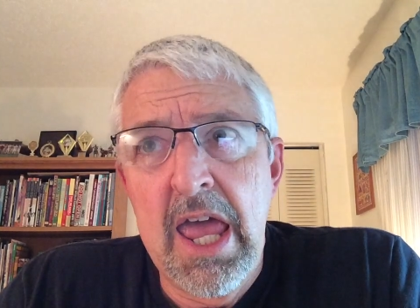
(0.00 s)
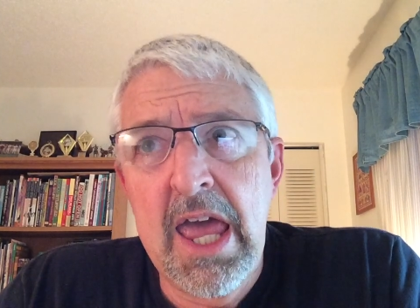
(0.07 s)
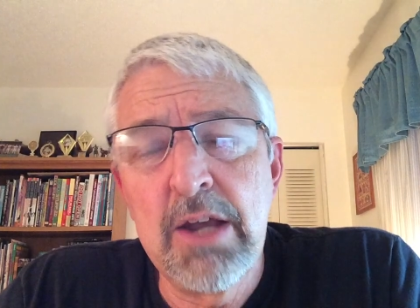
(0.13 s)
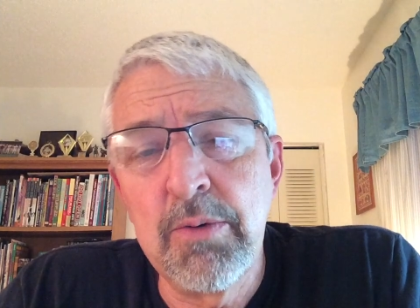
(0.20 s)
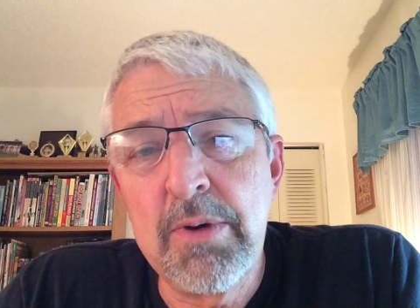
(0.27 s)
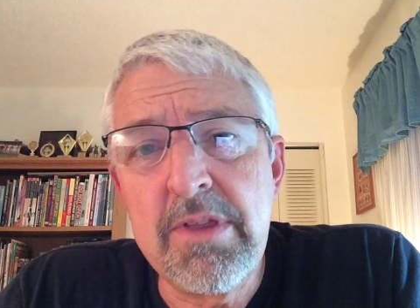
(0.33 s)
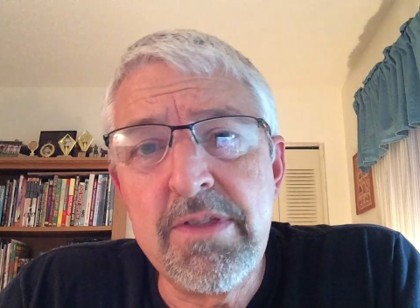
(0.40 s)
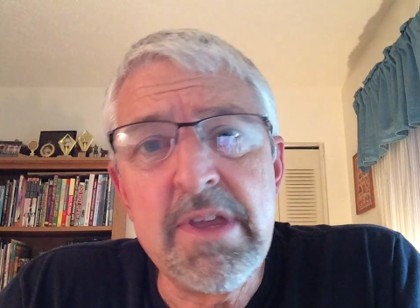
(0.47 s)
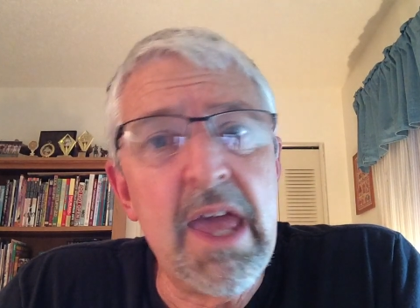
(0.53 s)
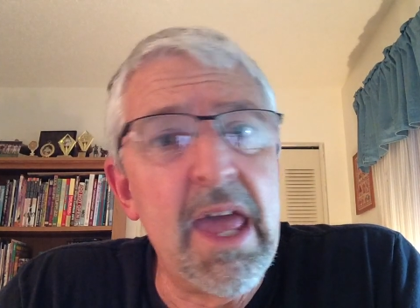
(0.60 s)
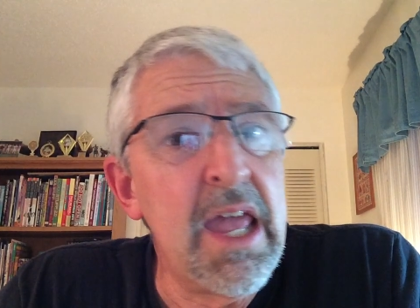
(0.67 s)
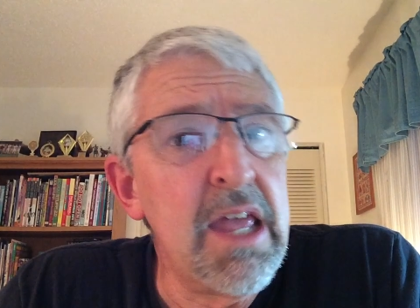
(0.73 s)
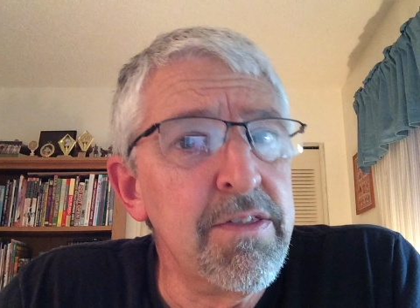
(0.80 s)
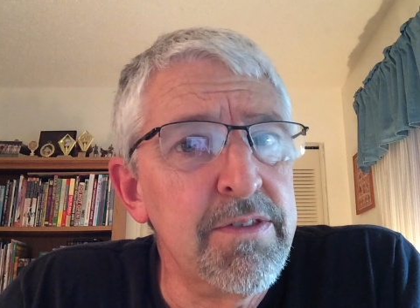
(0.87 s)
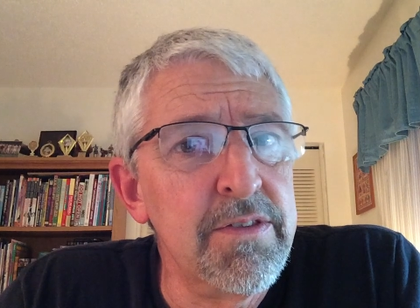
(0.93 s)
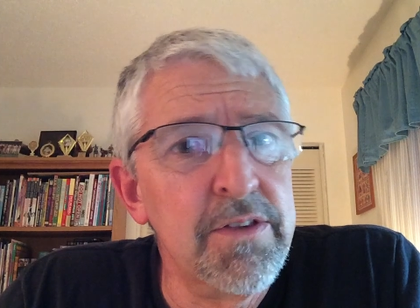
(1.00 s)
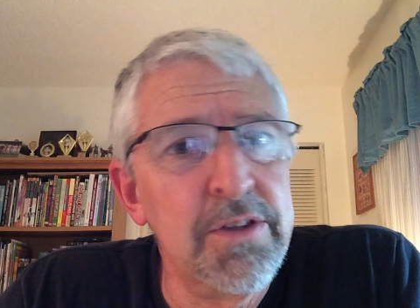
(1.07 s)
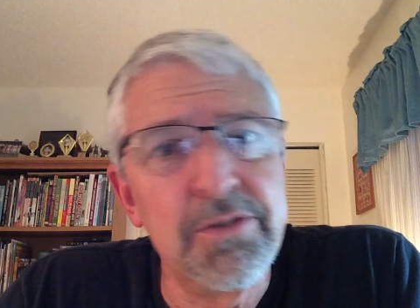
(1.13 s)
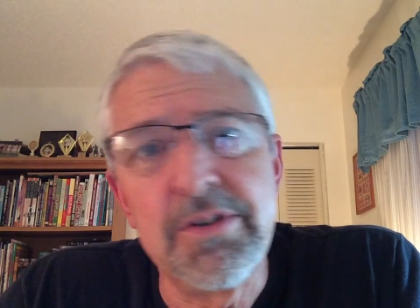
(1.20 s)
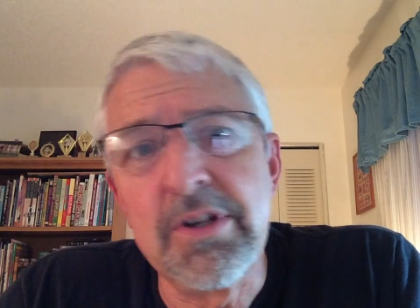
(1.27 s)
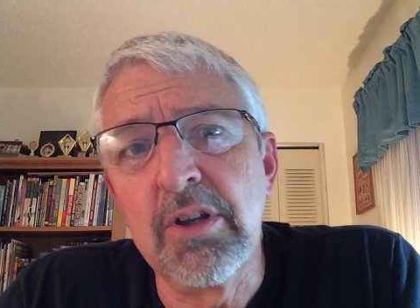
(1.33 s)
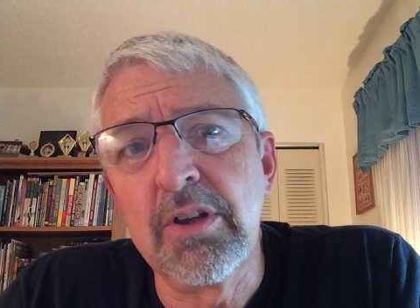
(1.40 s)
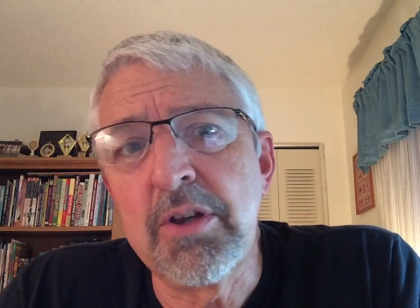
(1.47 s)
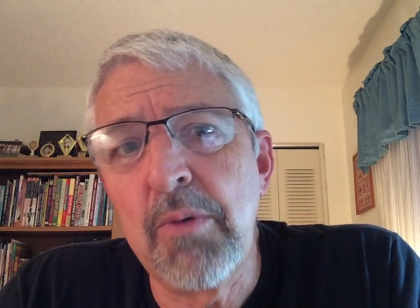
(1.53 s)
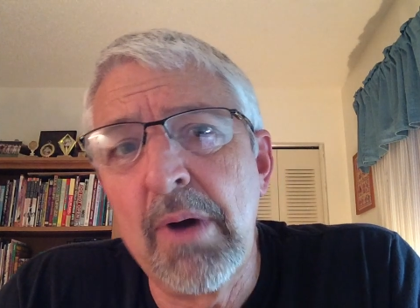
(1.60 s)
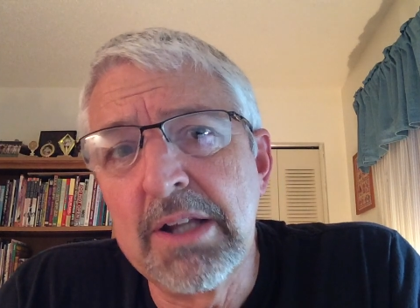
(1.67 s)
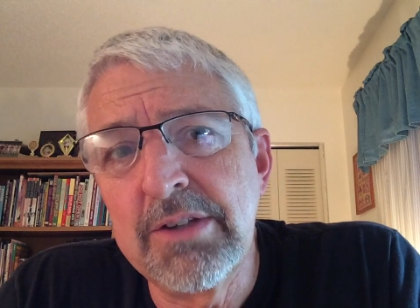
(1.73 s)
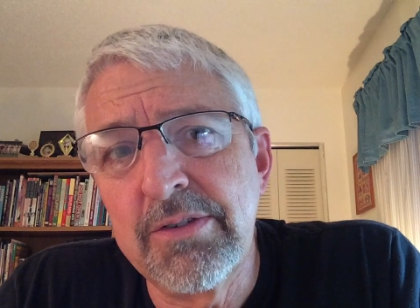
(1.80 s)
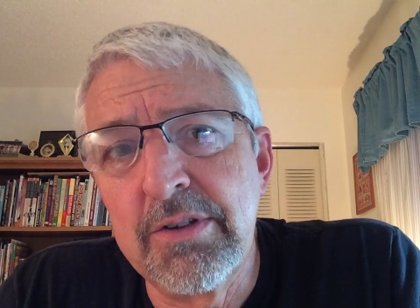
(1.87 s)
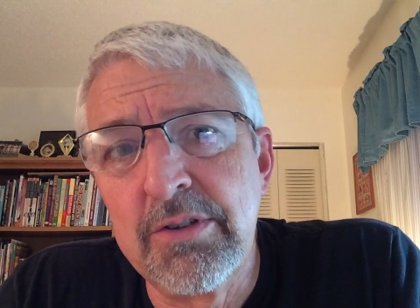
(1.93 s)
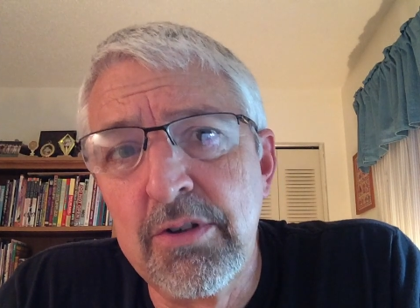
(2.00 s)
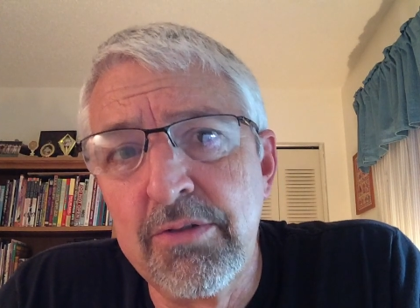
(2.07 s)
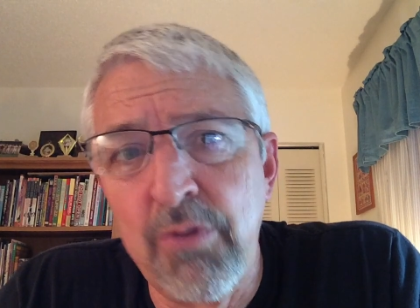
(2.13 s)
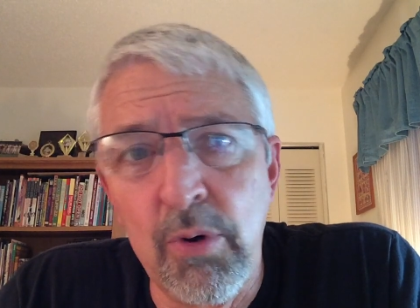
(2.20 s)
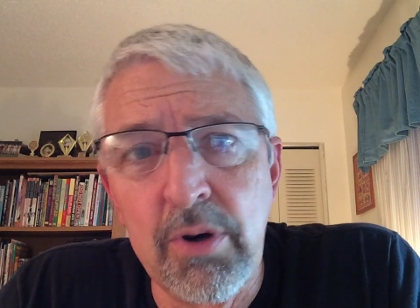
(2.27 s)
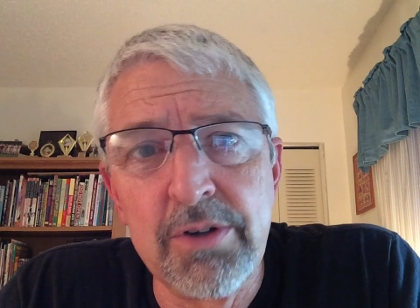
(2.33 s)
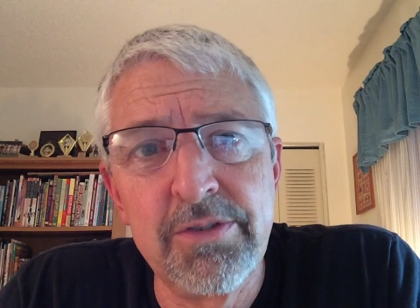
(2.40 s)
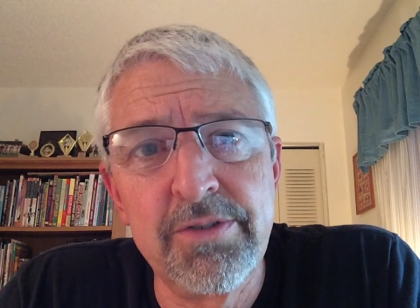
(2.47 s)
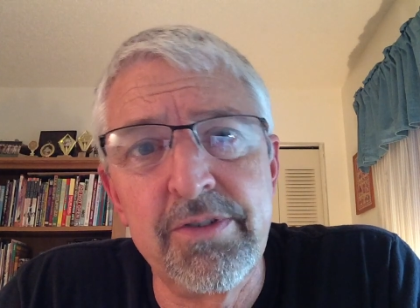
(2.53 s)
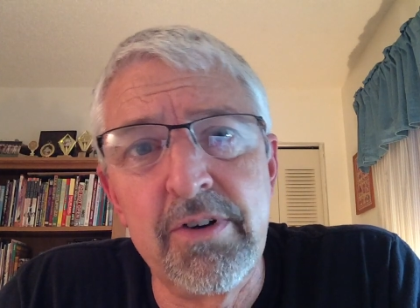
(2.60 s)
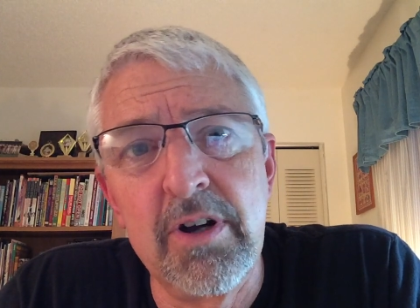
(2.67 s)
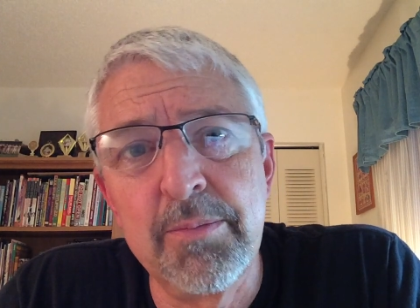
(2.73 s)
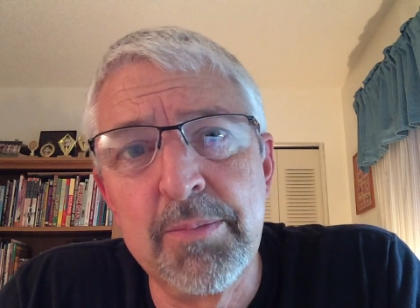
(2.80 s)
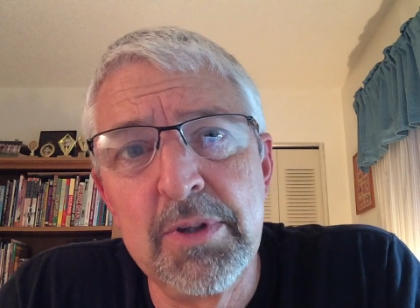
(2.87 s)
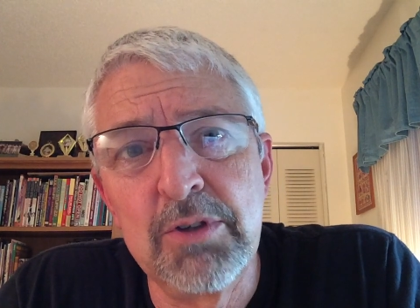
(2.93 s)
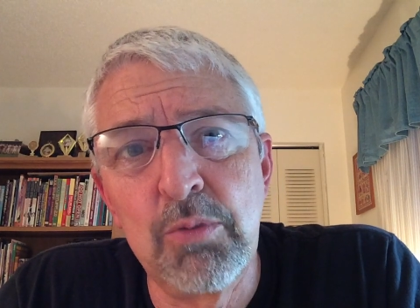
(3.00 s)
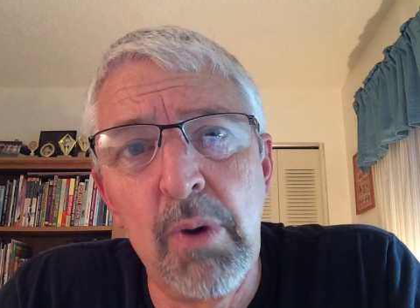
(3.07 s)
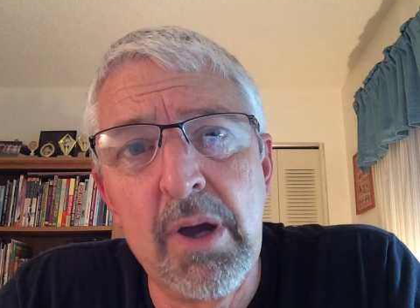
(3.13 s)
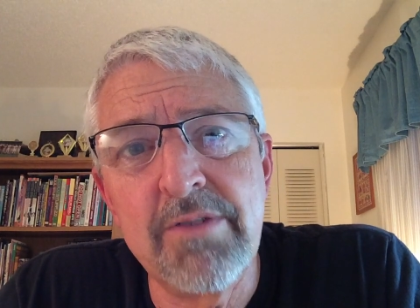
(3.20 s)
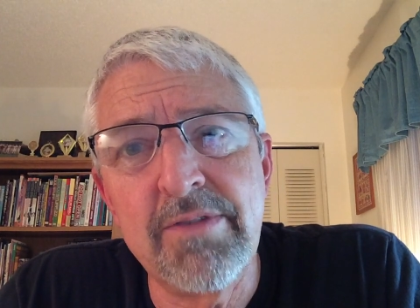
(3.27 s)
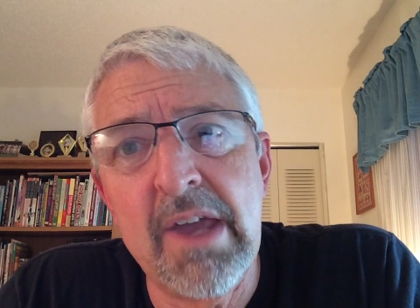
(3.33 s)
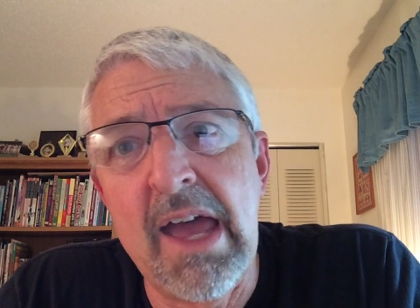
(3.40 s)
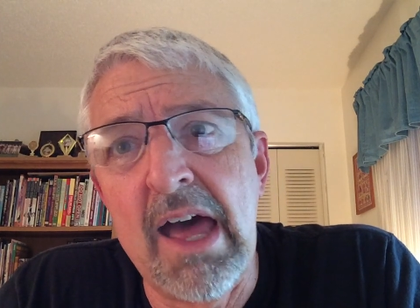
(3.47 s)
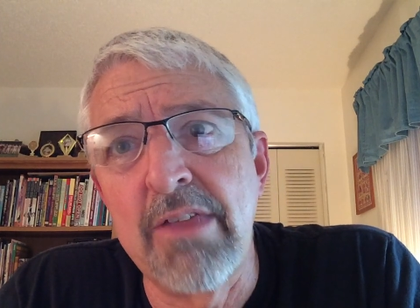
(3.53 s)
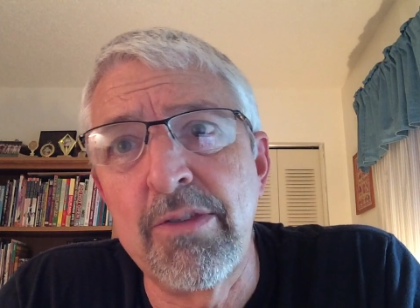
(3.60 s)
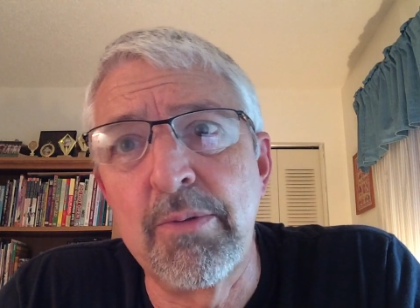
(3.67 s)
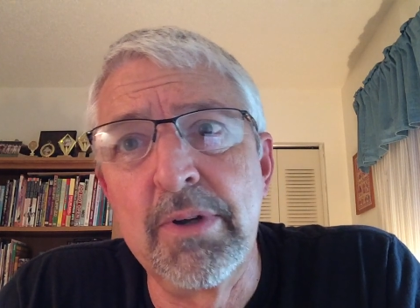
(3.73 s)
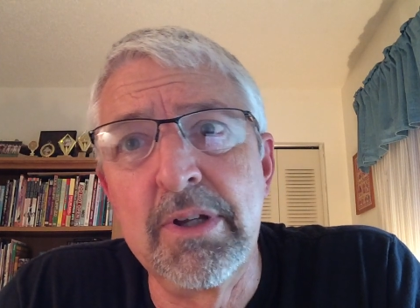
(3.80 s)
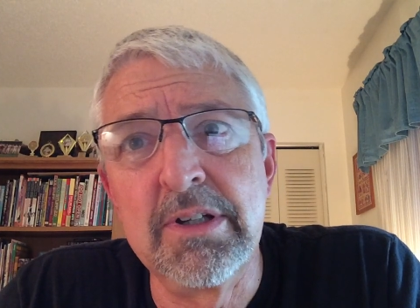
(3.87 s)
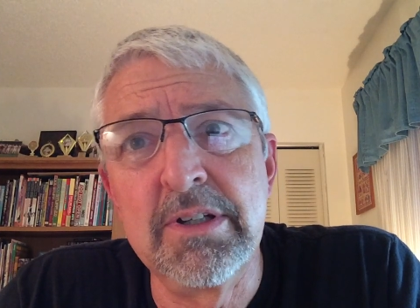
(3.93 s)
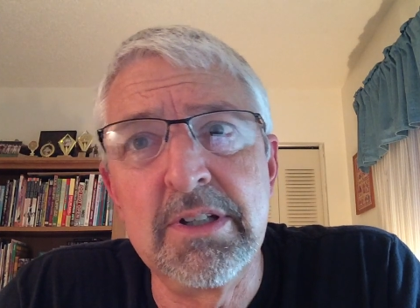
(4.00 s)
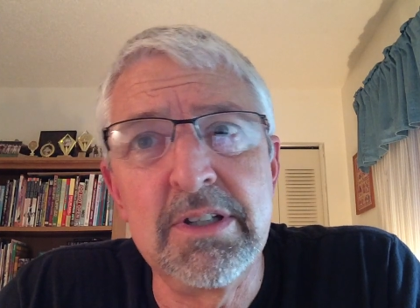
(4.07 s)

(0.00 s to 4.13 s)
Henry VIII in this deal. He wants to divorce from his wife Catherine,